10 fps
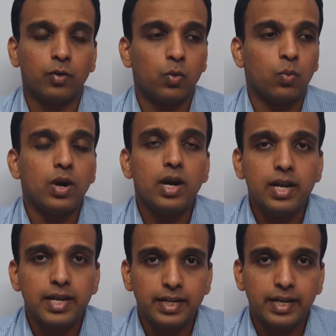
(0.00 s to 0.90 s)

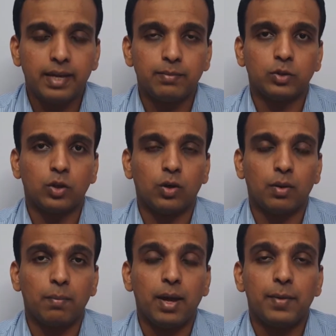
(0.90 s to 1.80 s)
worldly names or
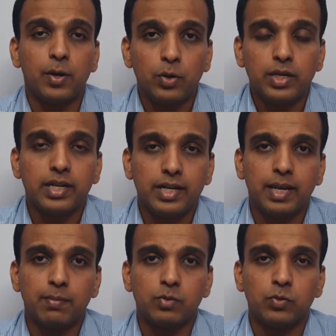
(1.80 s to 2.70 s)
Babylonian
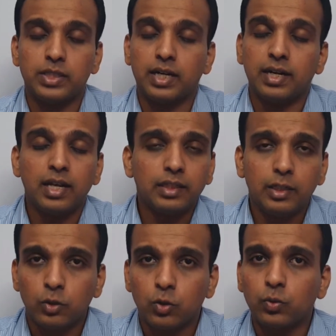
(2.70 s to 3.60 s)
names, which had
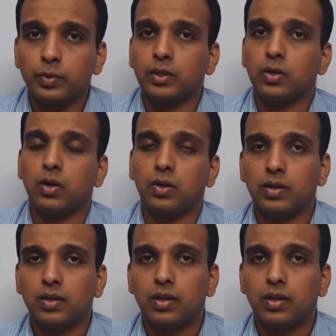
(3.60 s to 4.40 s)
nothing to do with God.